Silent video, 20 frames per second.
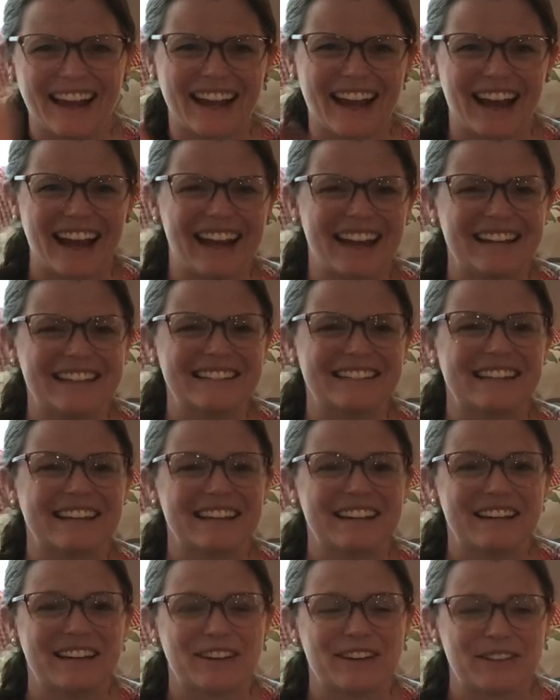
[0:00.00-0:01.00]
guys.
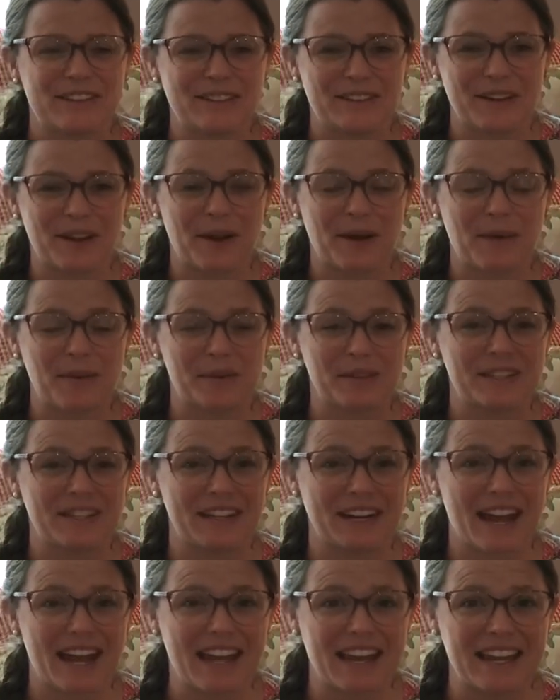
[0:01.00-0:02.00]
So
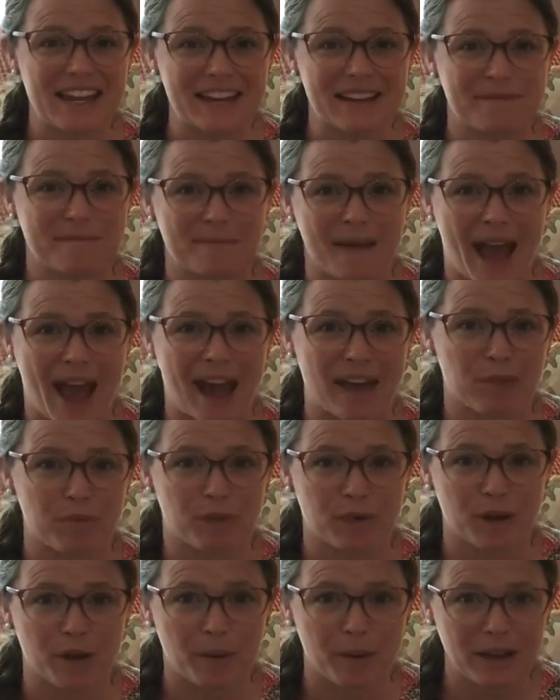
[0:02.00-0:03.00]
today in math
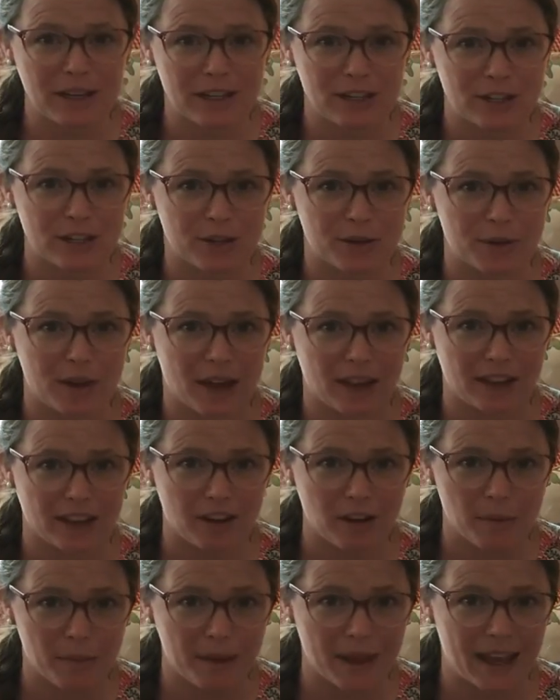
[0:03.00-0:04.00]
we're going to do a
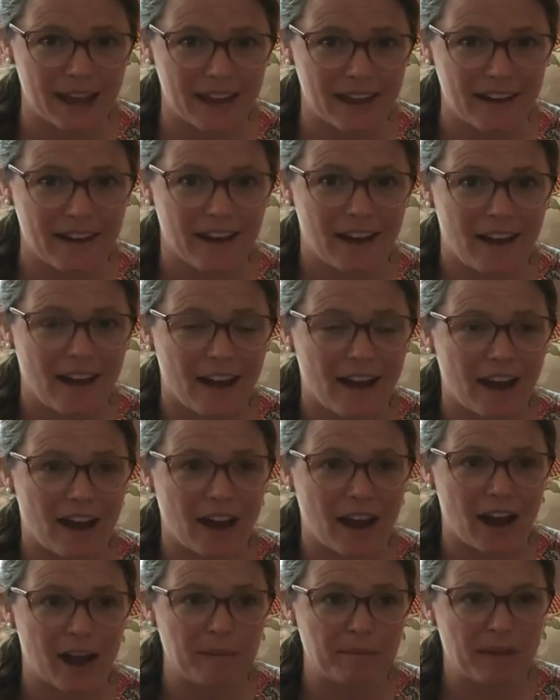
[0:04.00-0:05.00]
little bit
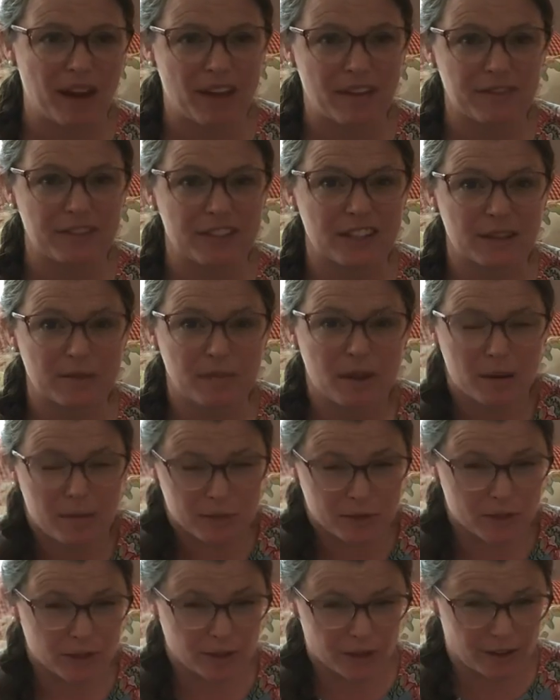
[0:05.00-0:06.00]
of some
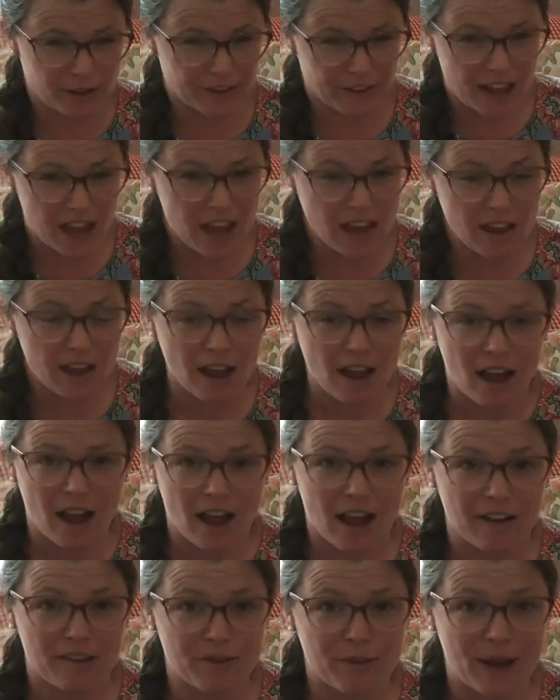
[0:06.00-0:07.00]
observing
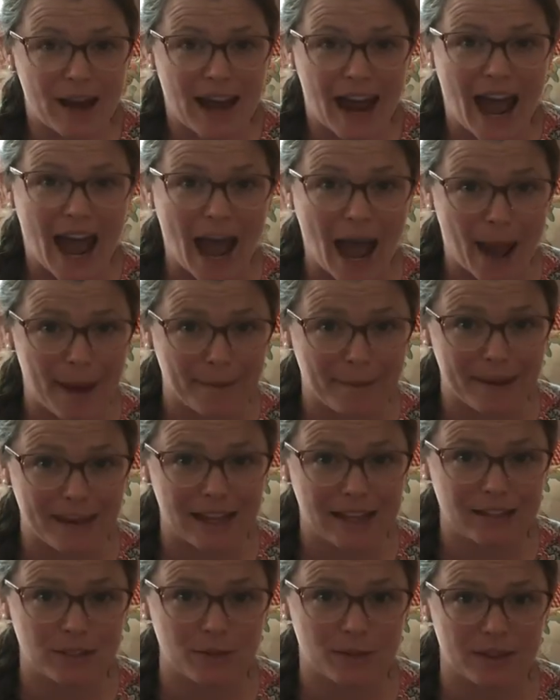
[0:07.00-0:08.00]
of what
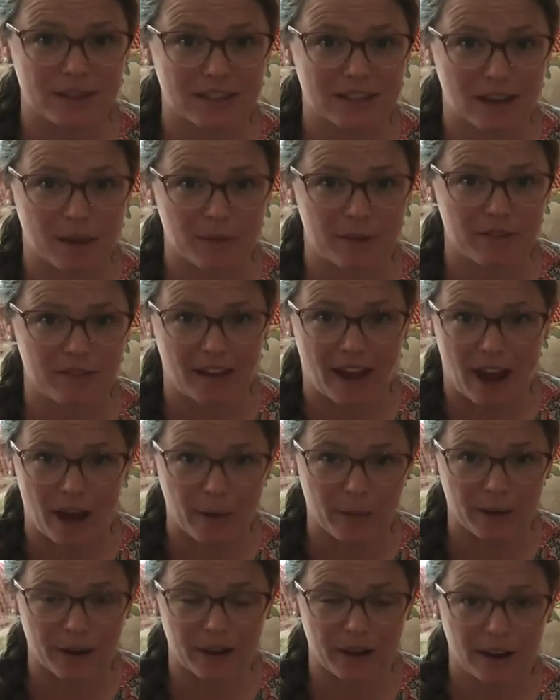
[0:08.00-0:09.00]
happens with some of
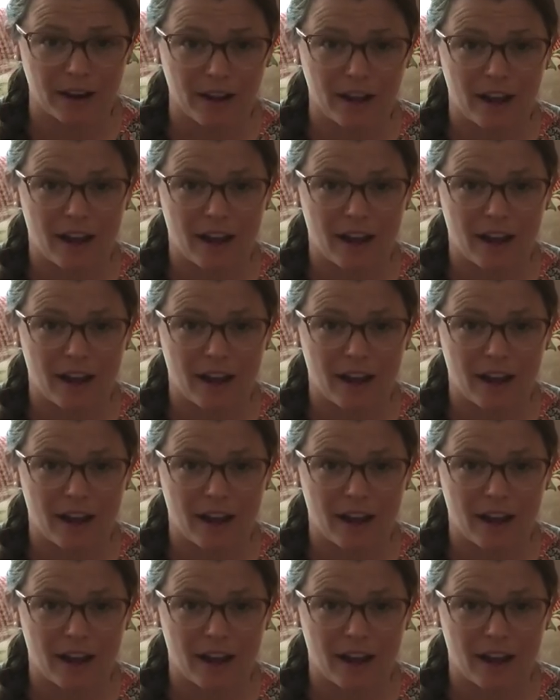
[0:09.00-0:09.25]
our